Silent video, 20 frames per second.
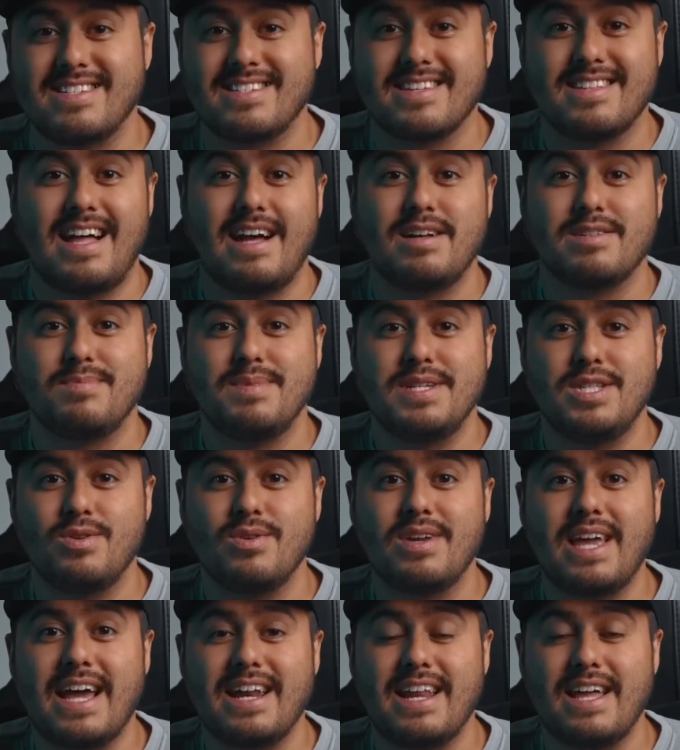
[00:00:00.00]
This allows me
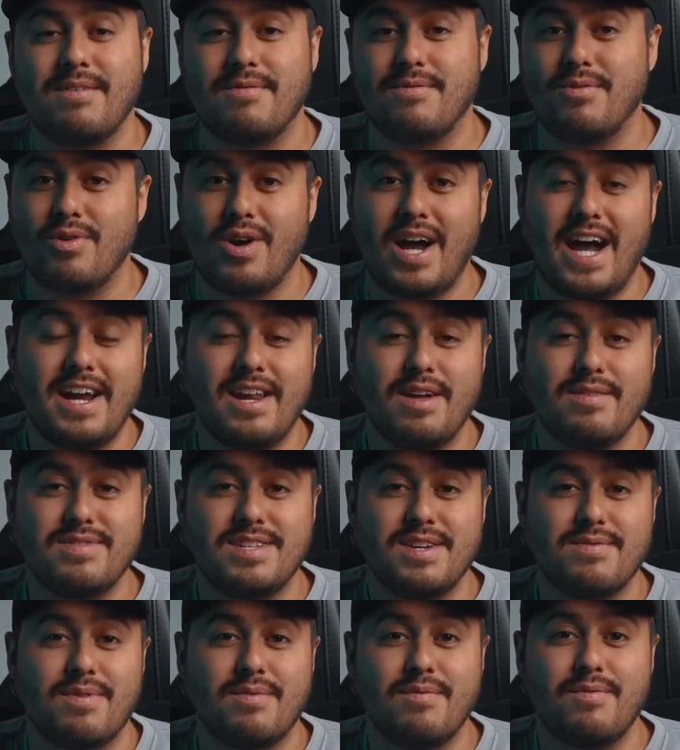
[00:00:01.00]
to get a variety of
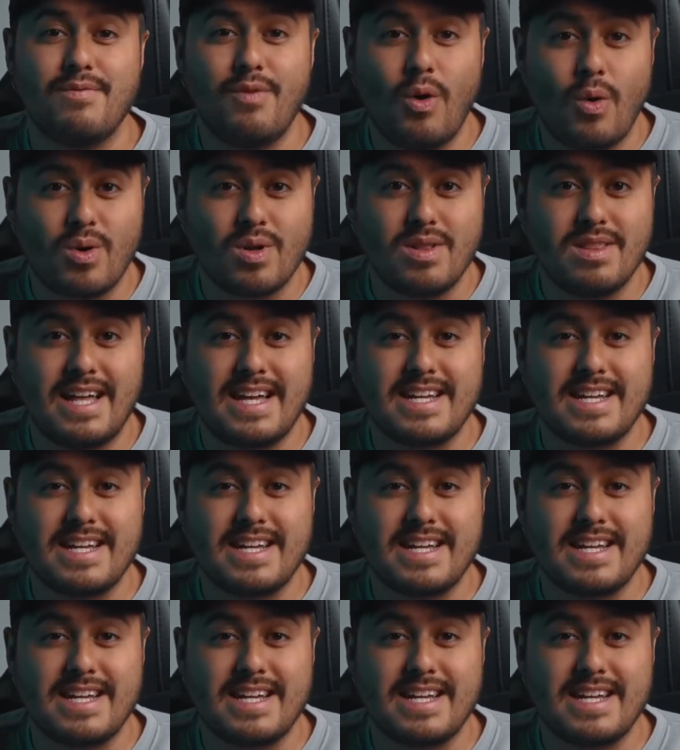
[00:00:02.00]
different focal